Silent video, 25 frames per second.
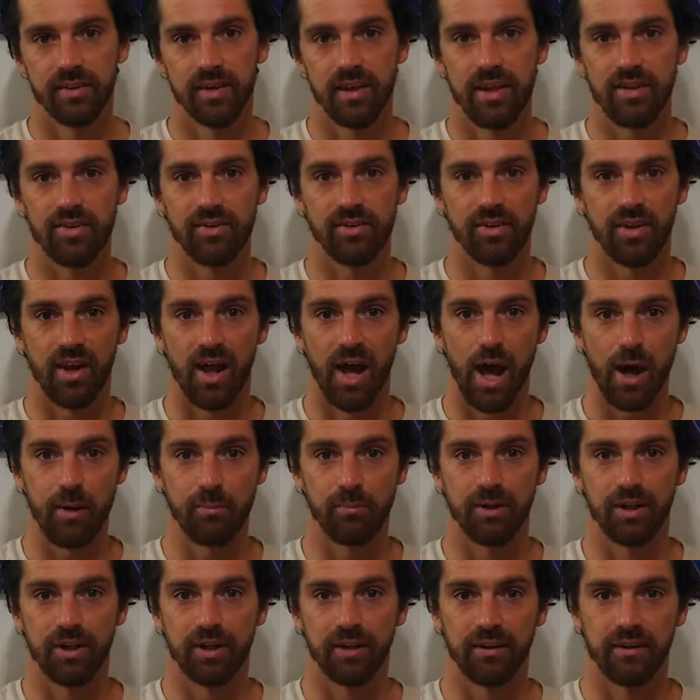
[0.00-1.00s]
is it
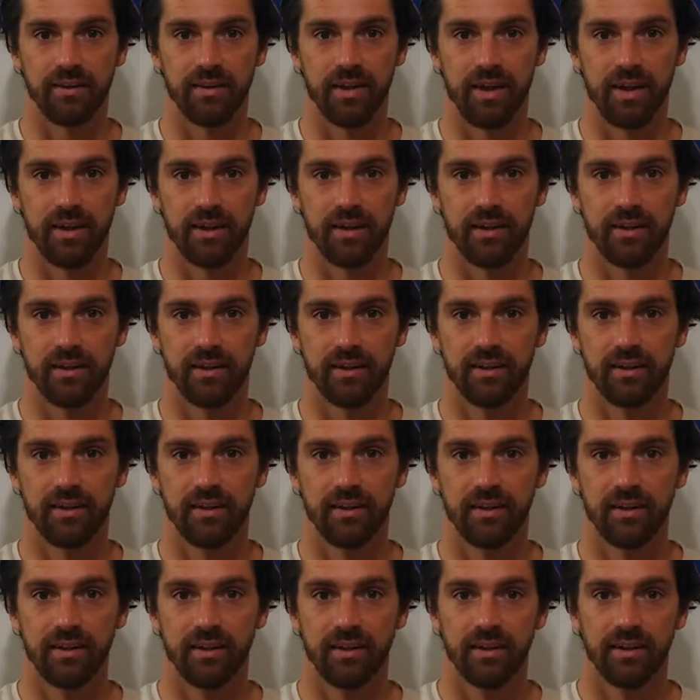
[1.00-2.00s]
happening that
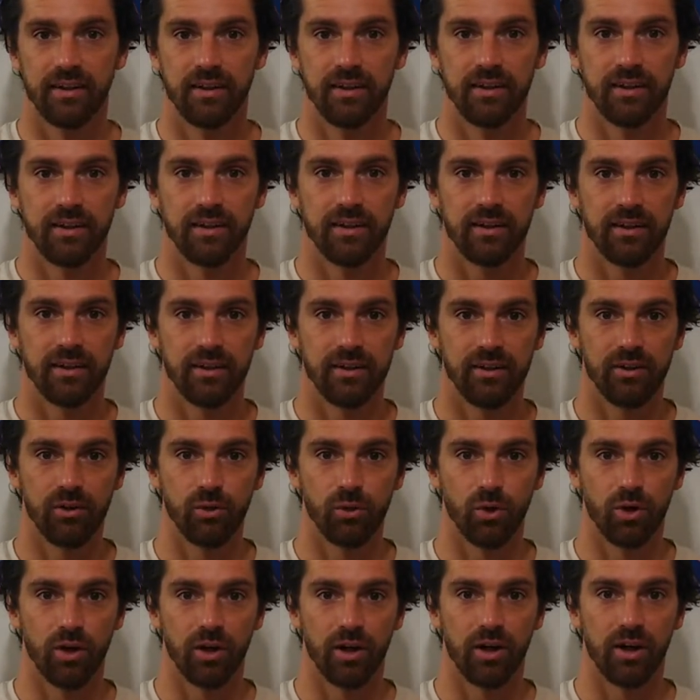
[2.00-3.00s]

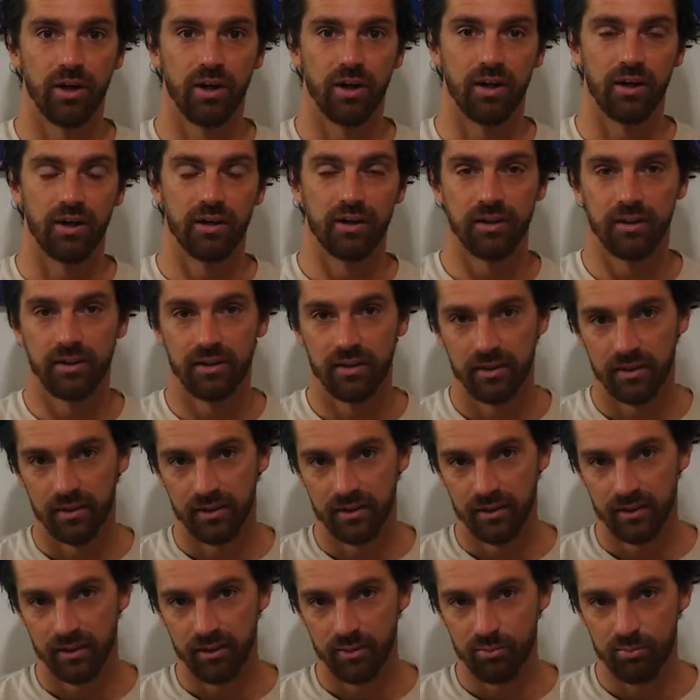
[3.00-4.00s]
you are
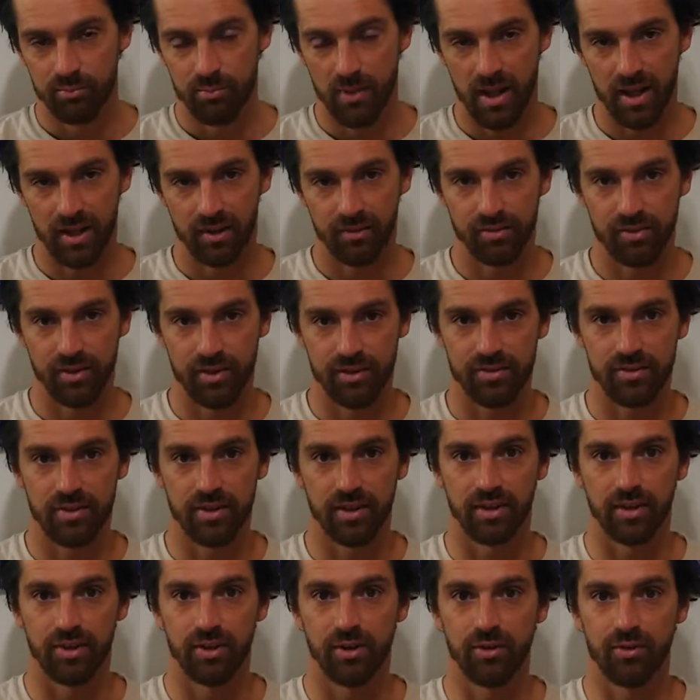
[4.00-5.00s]

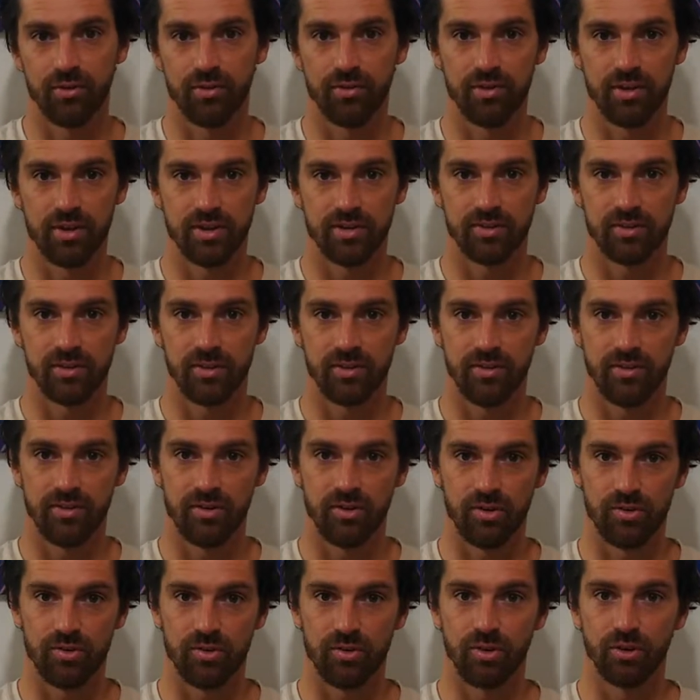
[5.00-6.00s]
manifesting those visions,
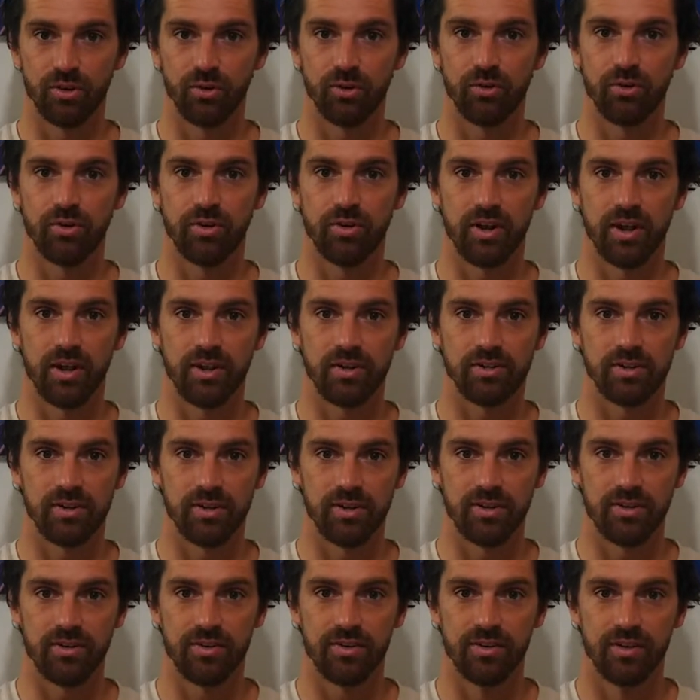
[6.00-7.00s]
those
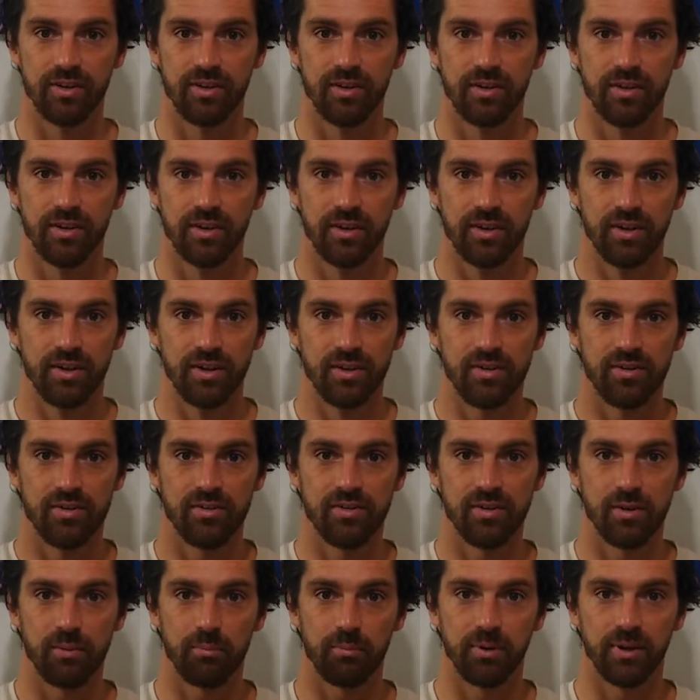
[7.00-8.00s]
hallucinations,
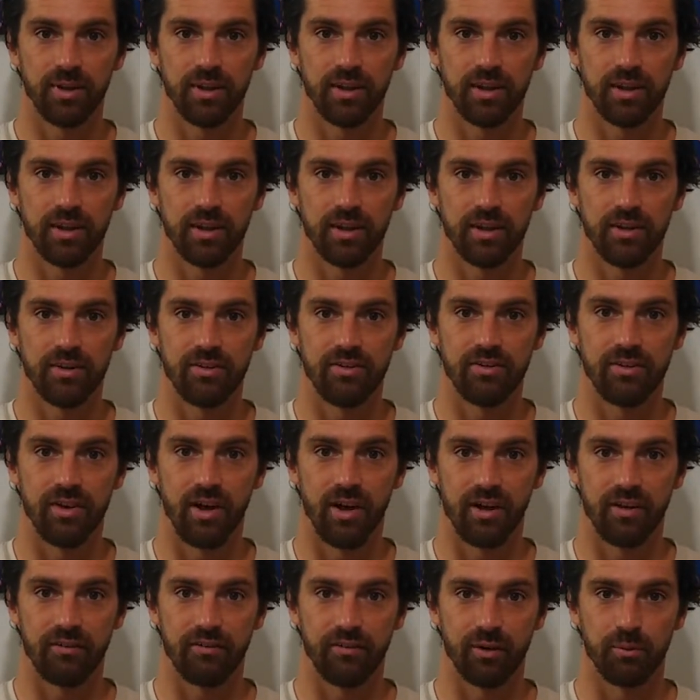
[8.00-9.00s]
simply
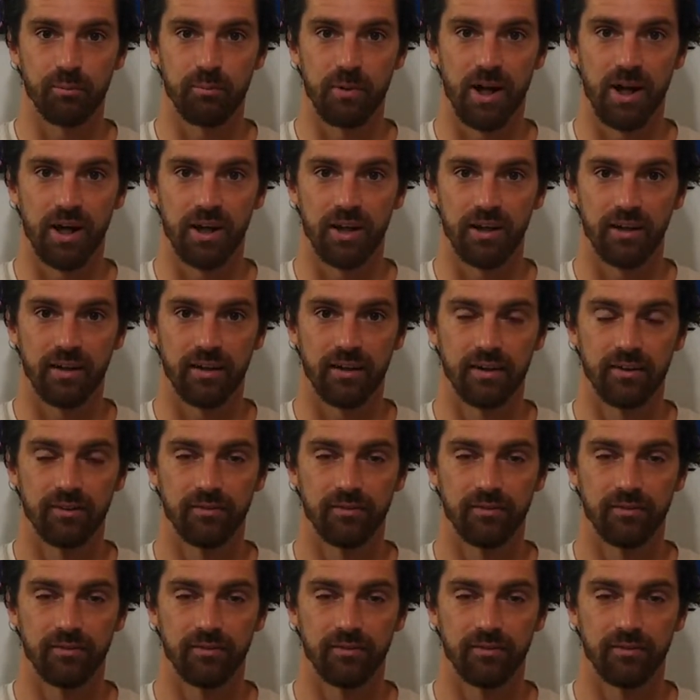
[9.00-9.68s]
inside of your mind?